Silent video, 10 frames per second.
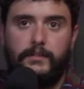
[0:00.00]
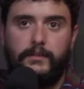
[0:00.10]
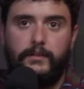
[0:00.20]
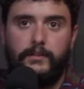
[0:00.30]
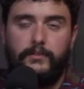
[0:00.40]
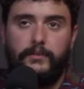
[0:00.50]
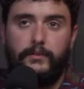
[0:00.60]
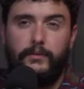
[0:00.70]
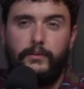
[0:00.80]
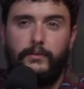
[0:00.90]

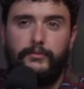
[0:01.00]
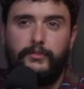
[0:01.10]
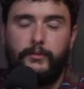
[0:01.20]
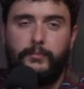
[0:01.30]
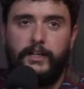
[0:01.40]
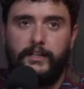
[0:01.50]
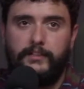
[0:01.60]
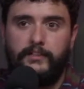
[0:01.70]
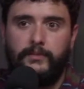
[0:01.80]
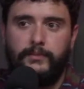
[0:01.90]
so from
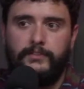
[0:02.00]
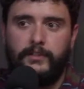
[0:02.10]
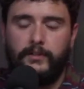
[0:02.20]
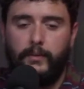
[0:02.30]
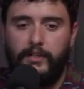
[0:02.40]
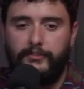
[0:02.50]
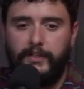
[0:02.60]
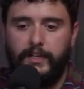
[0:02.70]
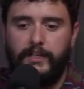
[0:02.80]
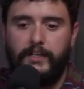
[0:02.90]
practice, we started
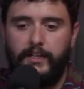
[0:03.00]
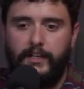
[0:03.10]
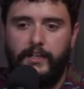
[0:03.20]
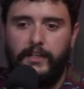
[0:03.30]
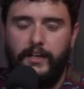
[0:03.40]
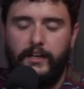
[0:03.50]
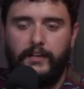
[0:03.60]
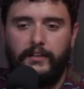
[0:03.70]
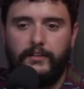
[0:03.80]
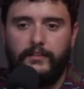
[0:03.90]
qualifying,
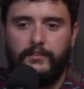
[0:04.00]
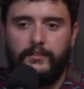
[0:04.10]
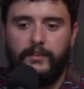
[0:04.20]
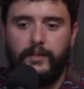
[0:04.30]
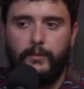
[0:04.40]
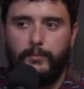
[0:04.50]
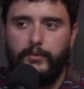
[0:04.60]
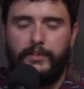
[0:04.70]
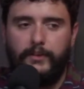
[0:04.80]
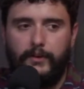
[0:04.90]
and they were
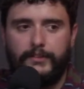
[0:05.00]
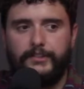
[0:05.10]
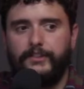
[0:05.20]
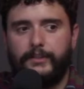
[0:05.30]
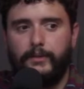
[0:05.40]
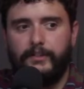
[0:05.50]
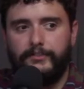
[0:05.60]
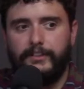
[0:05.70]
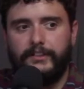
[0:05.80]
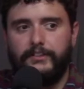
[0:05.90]
pretty harsh on the
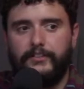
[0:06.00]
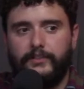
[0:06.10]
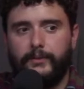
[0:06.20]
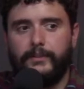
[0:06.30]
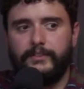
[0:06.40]
qualifying scores.